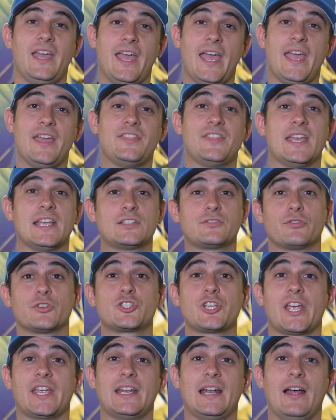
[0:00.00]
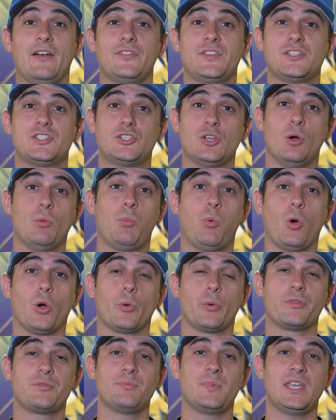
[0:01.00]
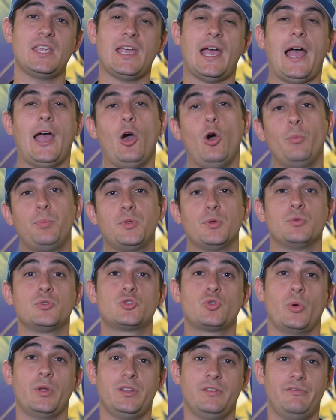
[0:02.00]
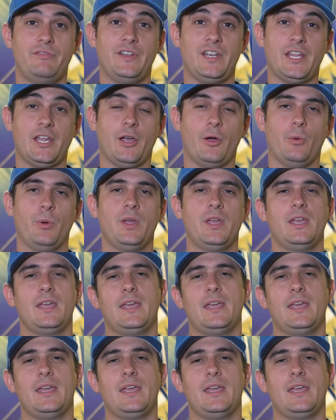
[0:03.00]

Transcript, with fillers: Hey, thanks for checking out this dome port with me. I hope you enjoyed the video.